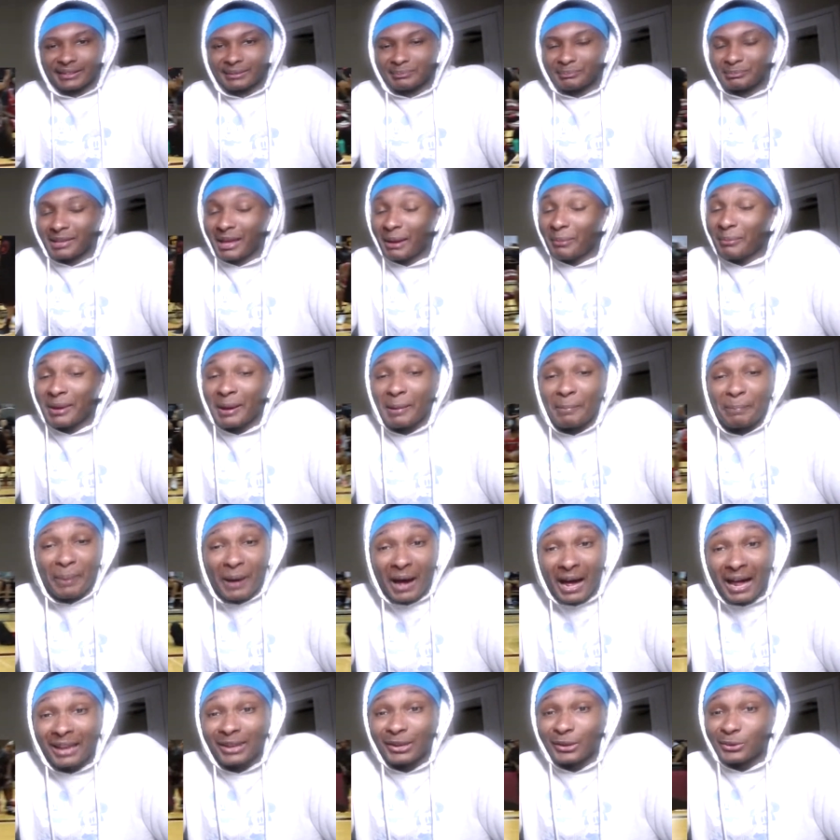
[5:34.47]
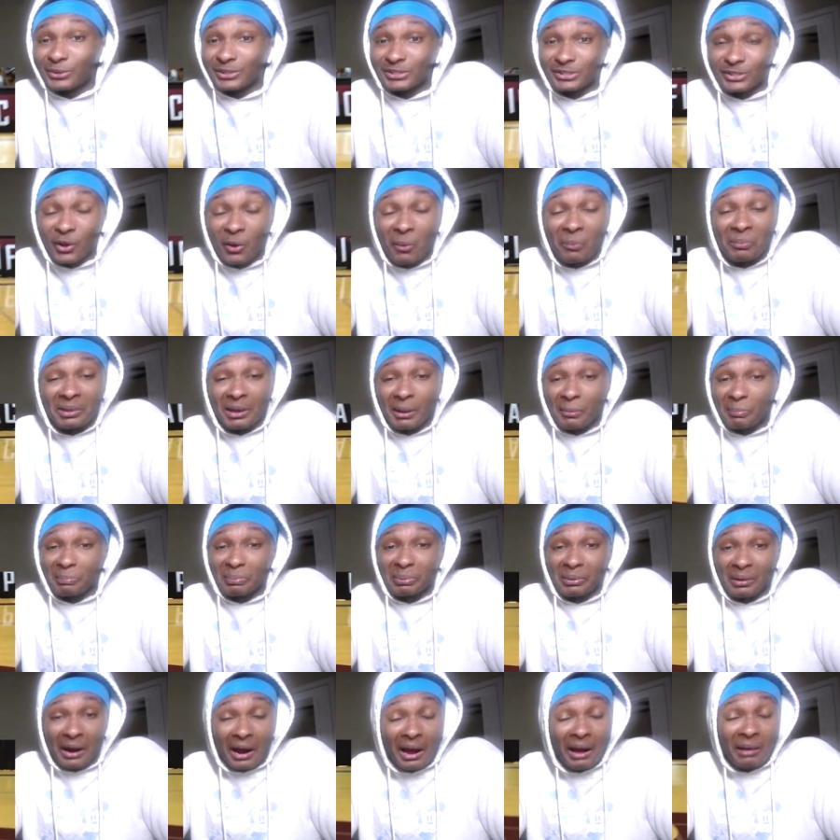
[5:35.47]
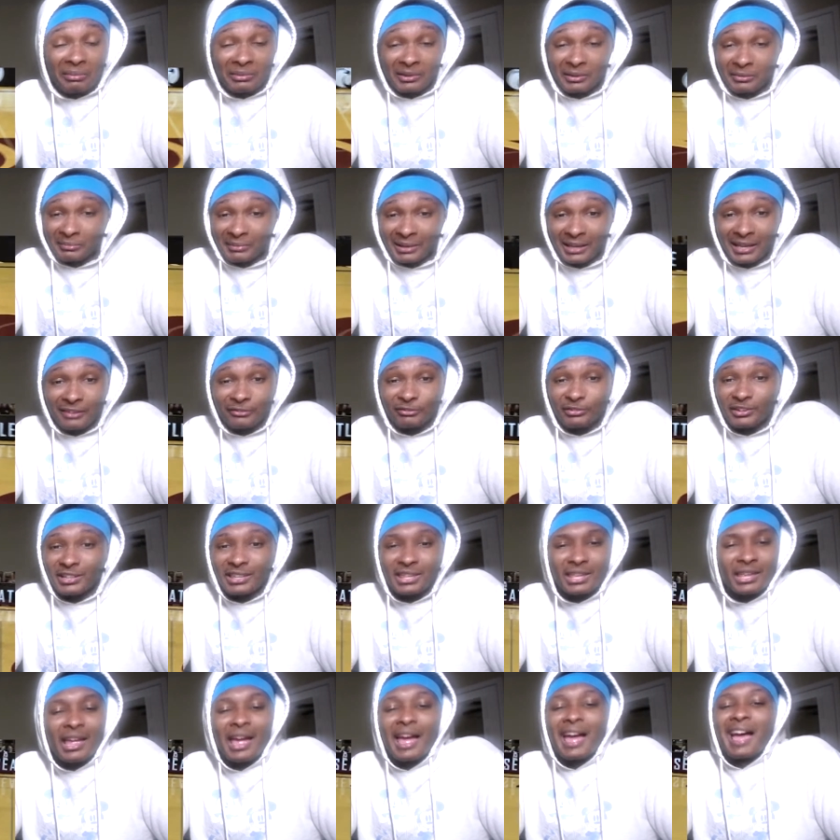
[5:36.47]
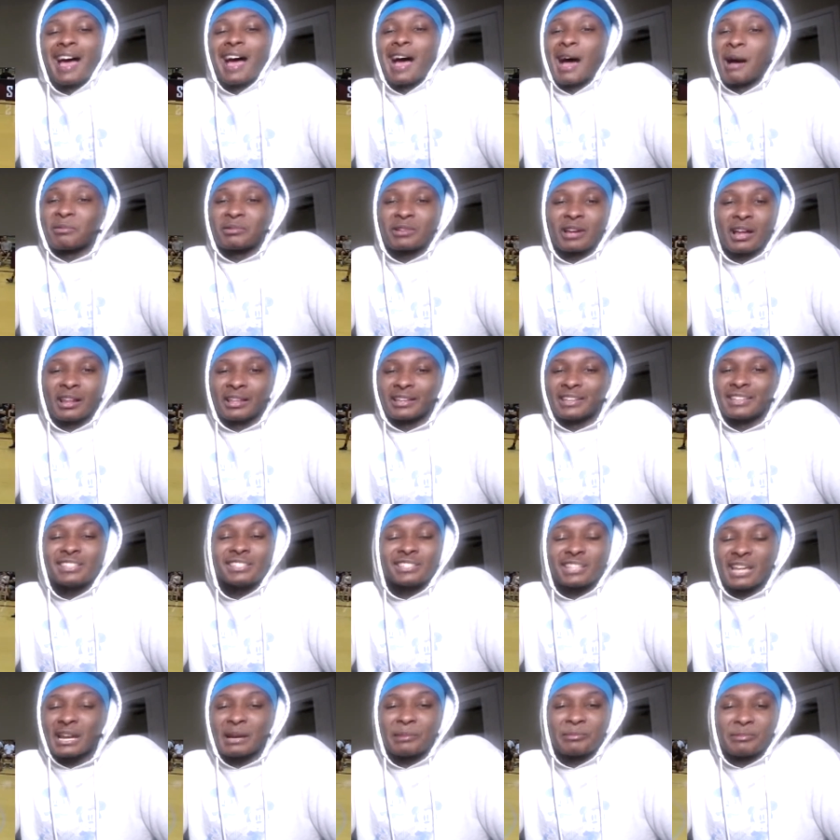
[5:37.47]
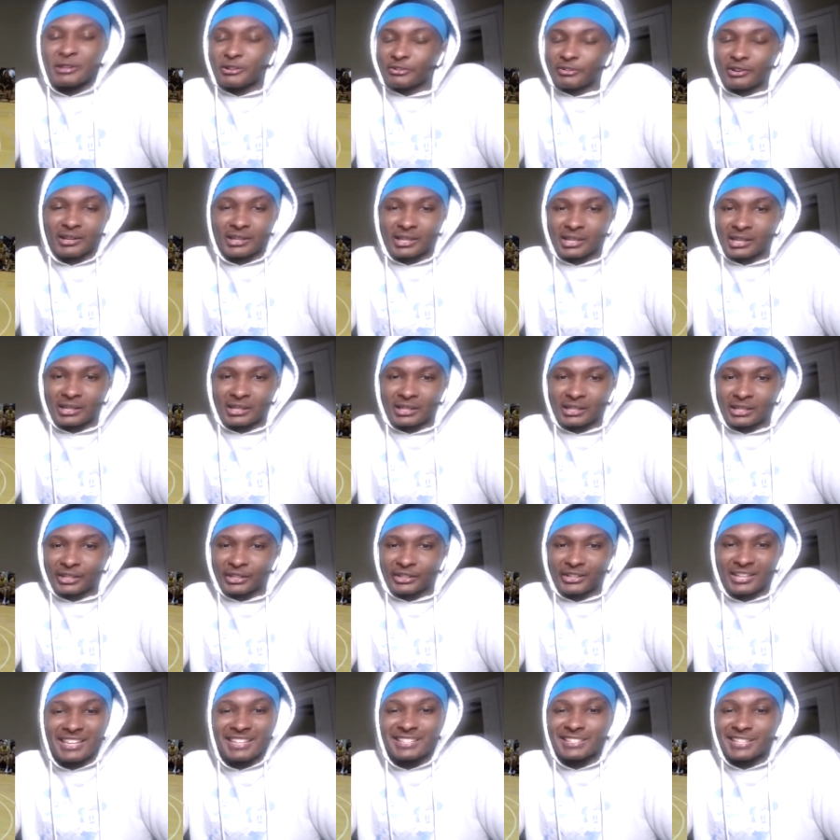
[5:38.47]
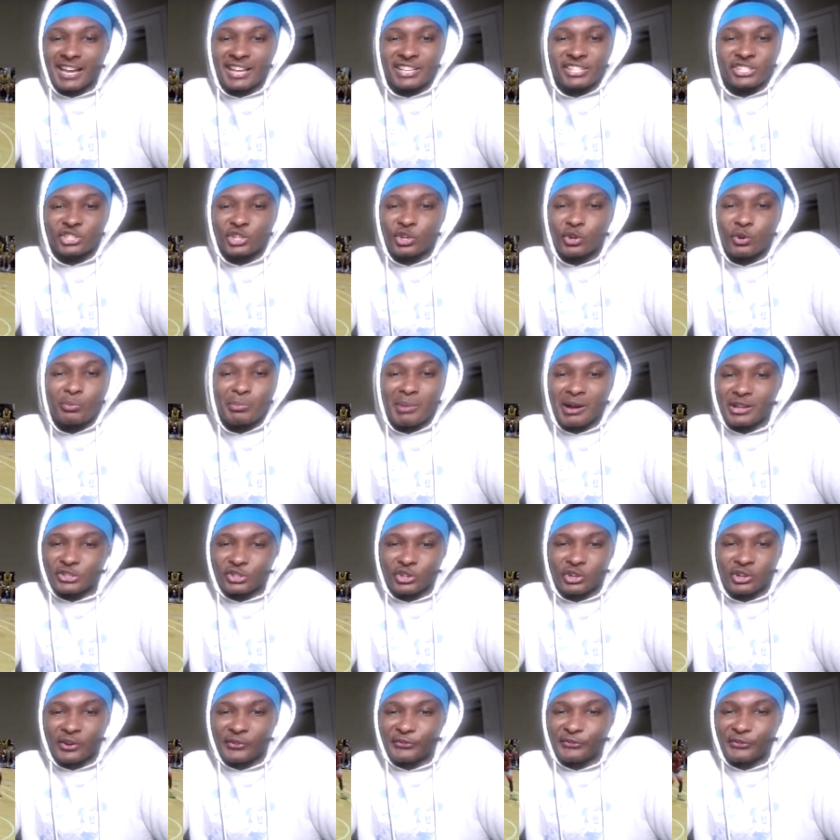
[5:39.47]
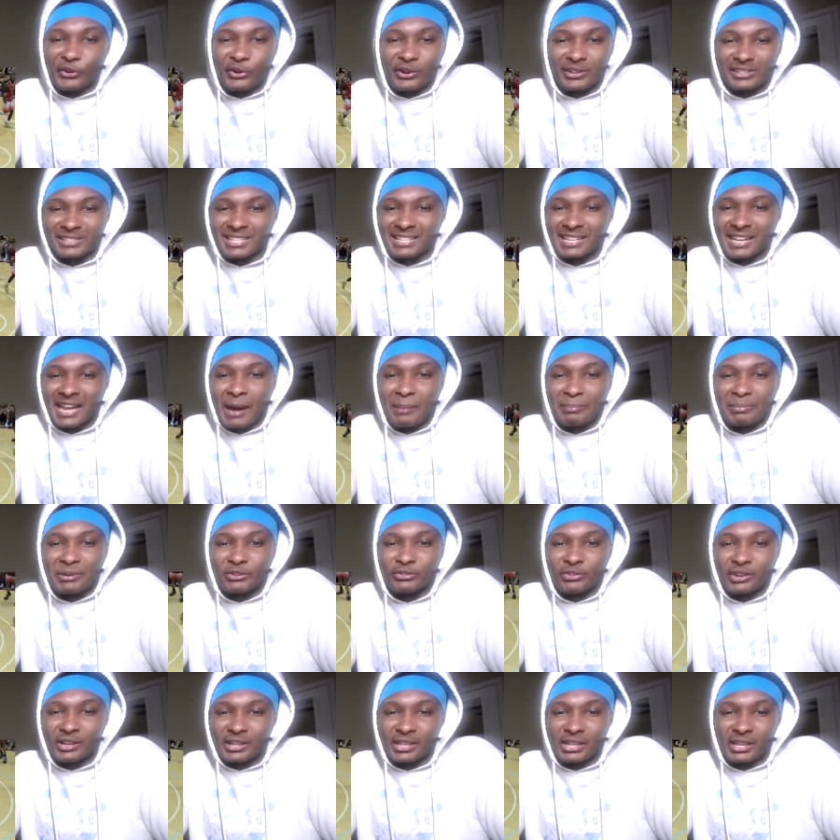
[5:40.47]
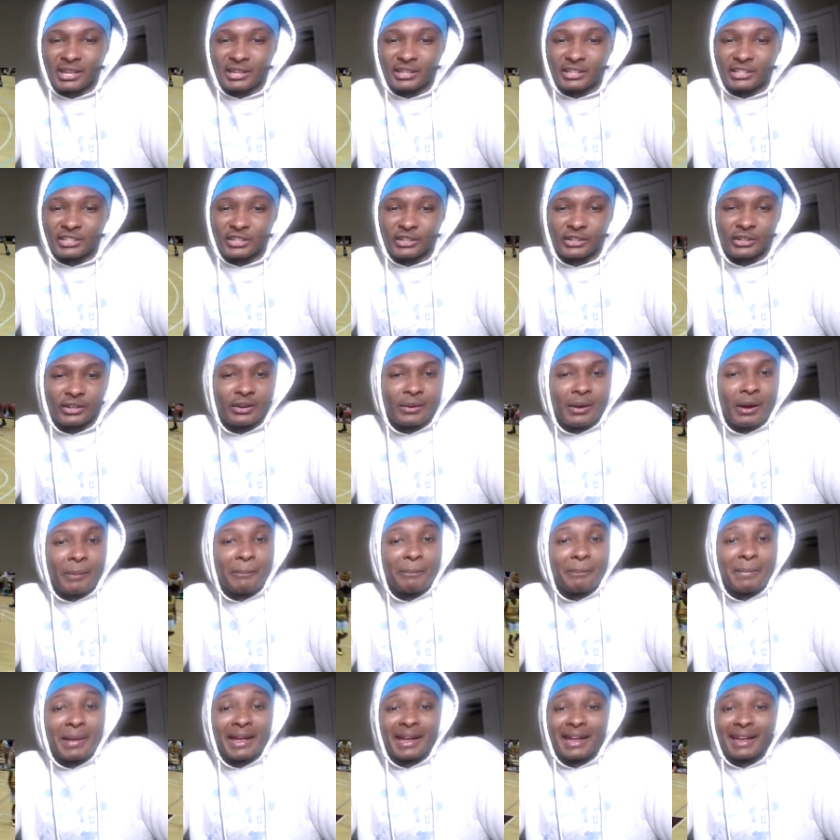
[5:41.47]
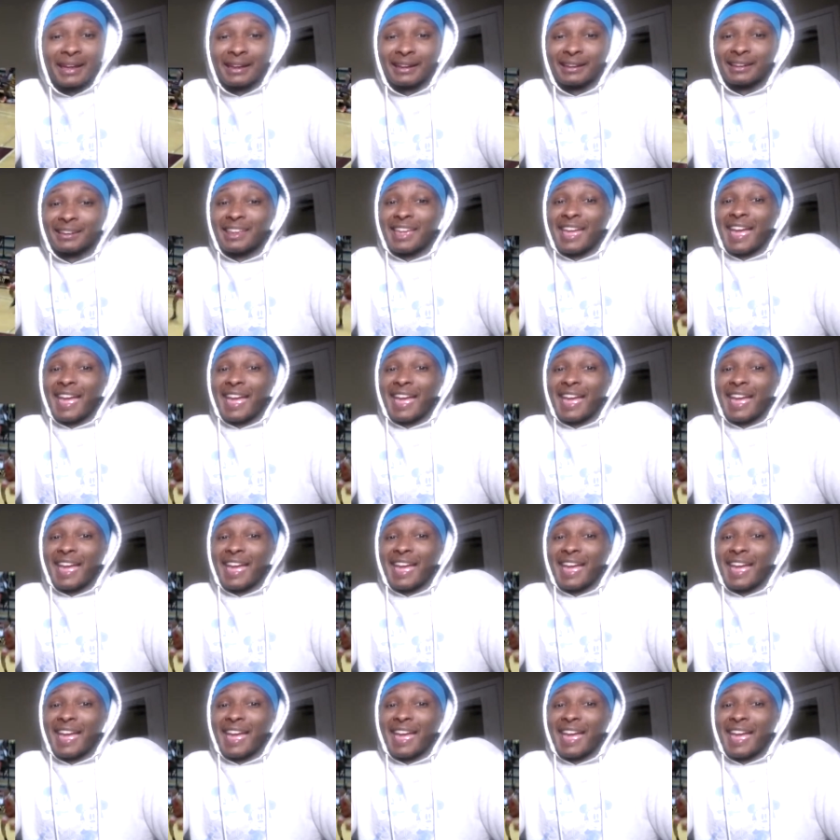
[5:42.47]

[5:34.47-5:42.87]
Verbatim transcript: That man Paolo is gonna be a problem, man. Ricky, I'm calling. He's gonna be rookie of the year. He does too much on the floor to not be rookie of the year, man.